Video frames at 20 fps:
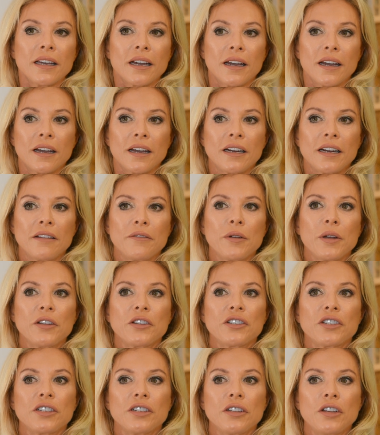Yeah, and I
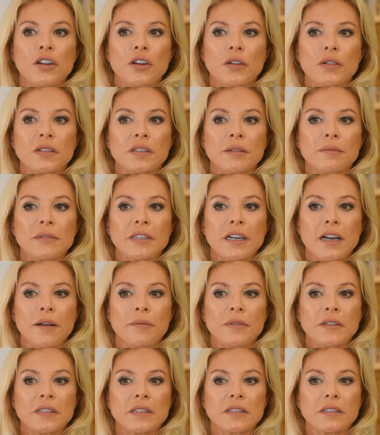wish, you know,
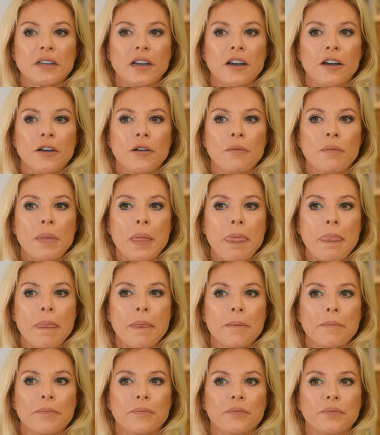sometimes
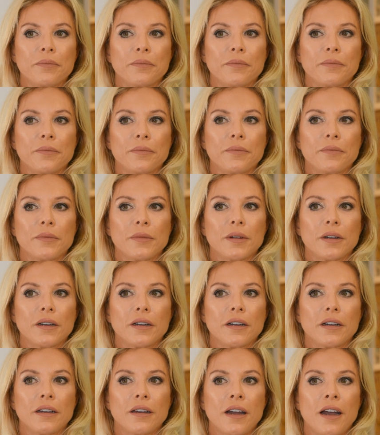
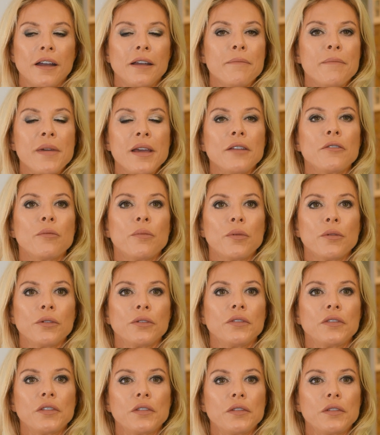I made a
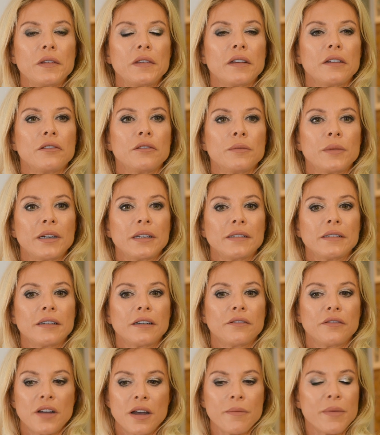point to say to
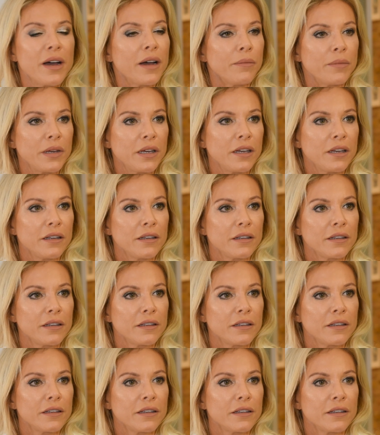myself, I'm happy.
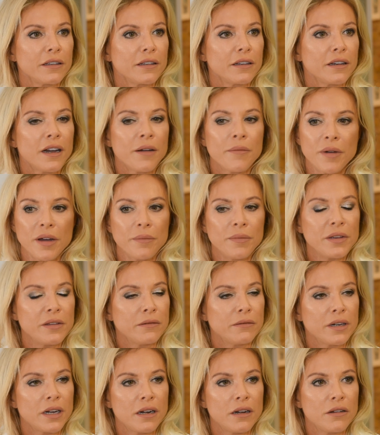I'm happy
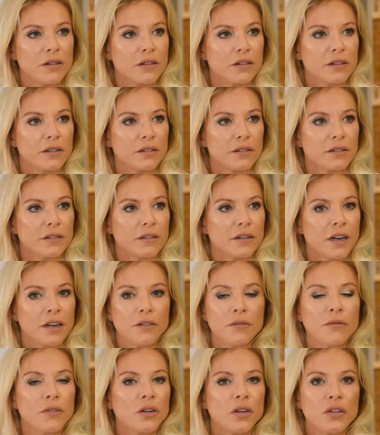the way I look. I
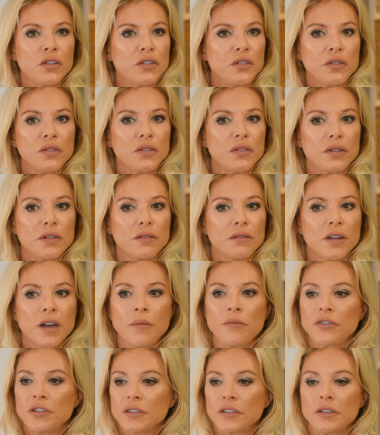don't want to do,
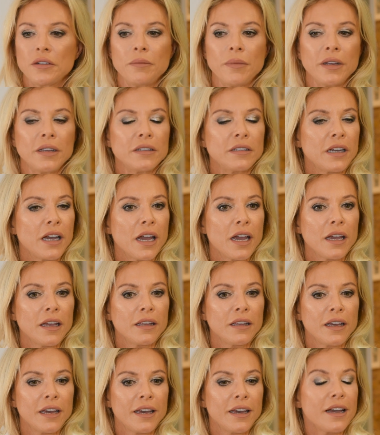I'm just going to
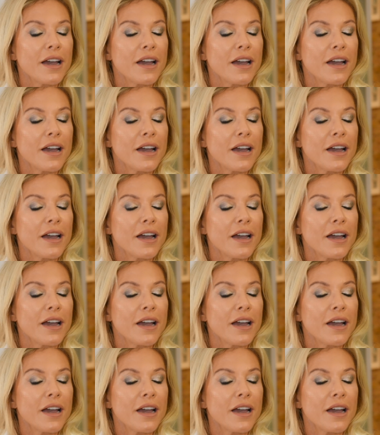maintain.